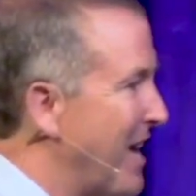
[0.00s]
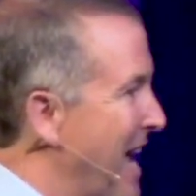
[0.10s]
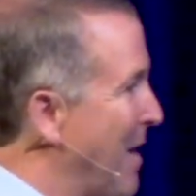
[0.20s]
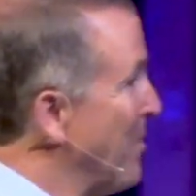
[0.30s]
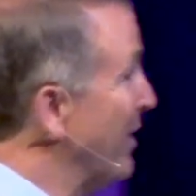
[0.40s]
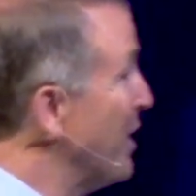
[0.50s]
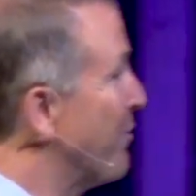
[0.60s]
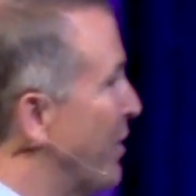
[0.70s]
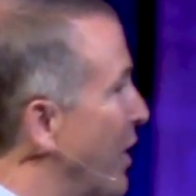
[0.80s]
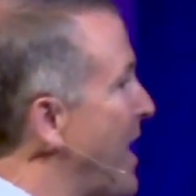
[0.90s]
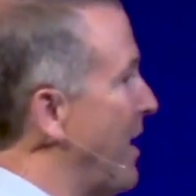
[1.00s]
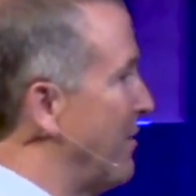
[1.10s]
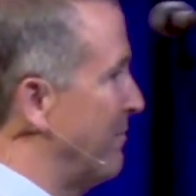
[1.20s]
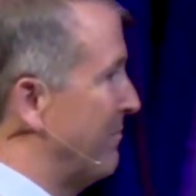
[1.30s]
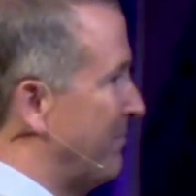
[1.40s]
and we live in a
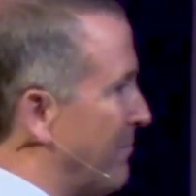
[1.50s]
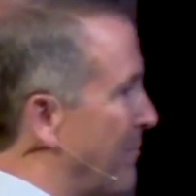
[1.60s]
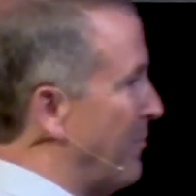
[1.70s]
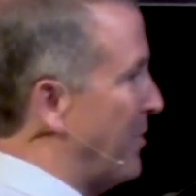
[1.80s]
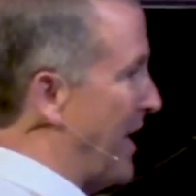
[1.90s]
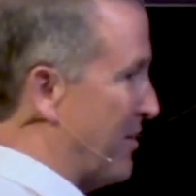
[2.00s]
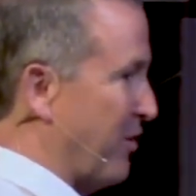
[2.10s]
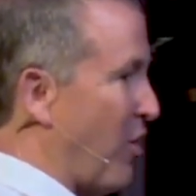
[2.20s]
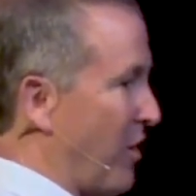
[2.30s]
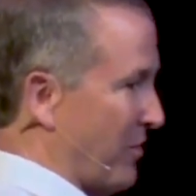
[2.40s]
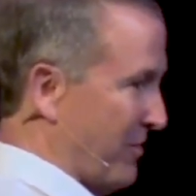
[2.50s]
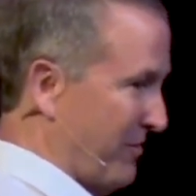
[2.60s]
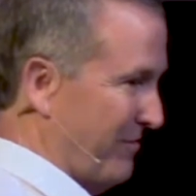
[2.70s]
land that has laws,